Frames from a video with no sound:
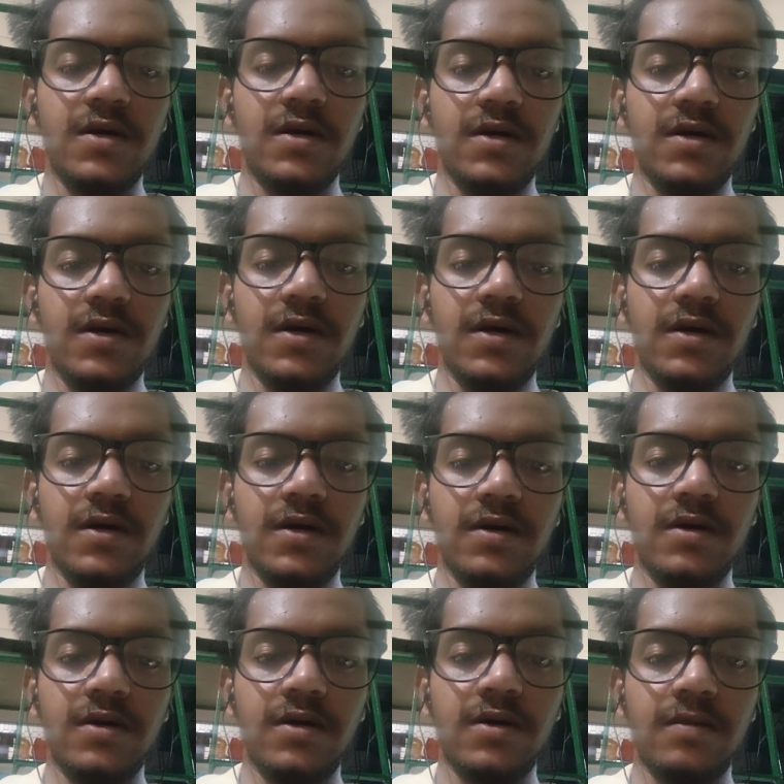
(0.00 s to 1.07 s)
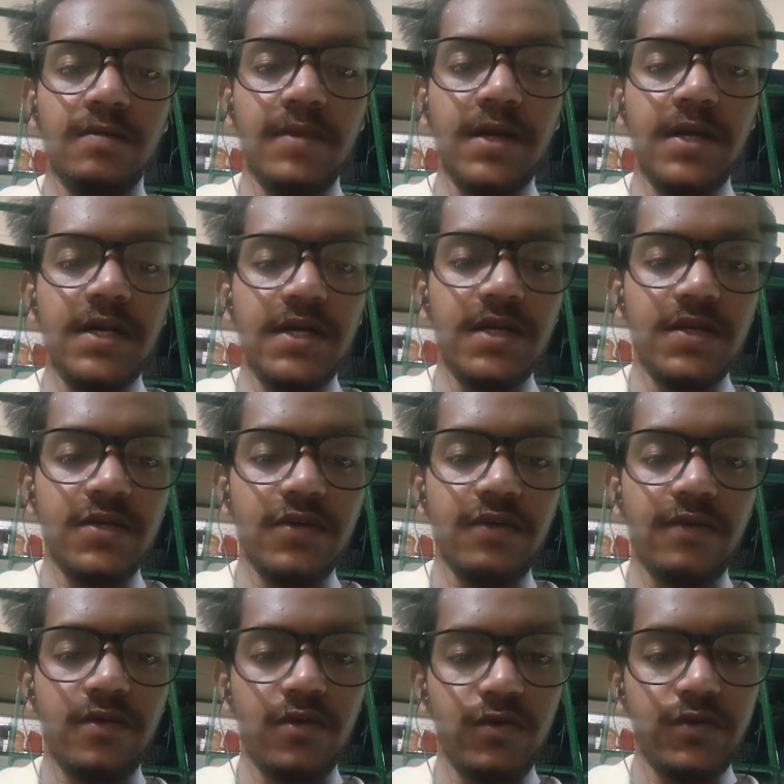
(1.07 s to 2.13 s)
uh, maintenance of
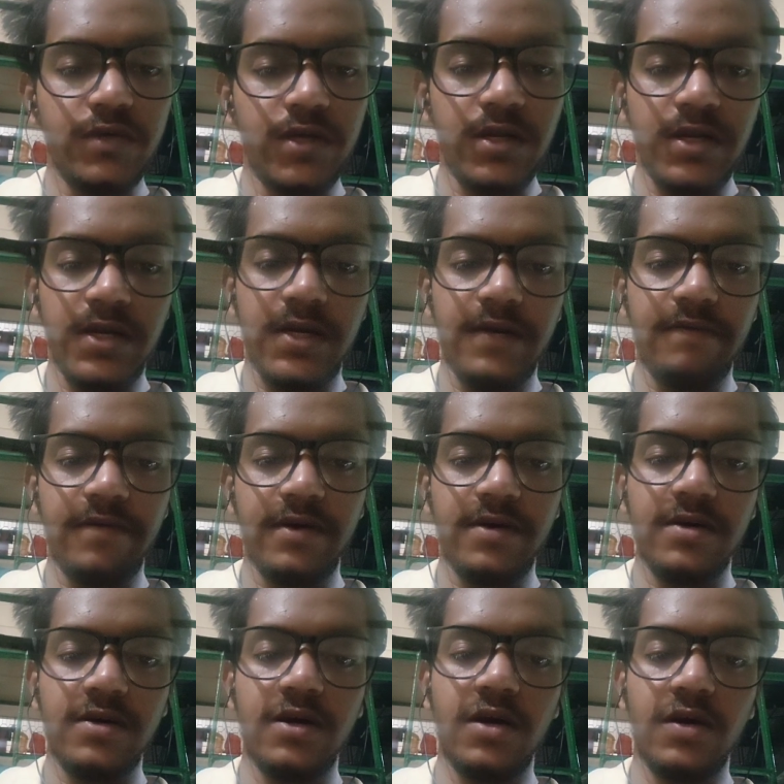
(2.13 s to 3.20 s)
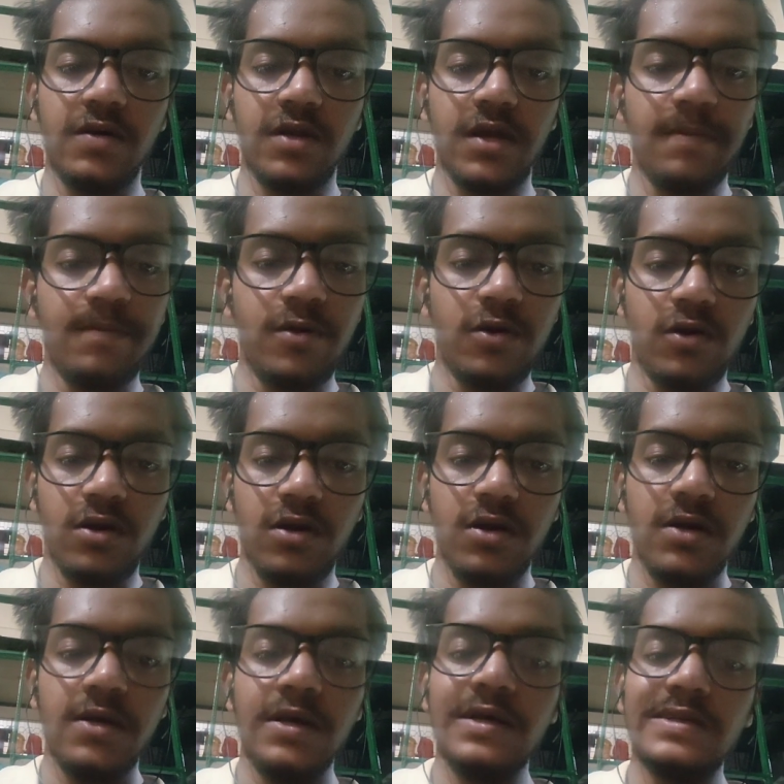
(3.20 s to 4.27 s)
close relative out abroad.
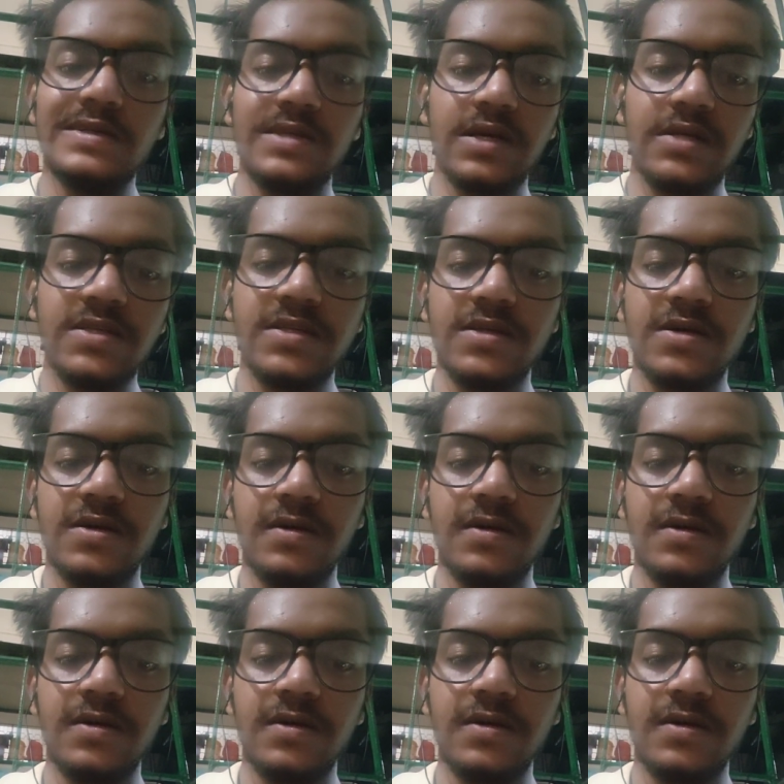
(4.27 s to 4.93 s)
Sixth,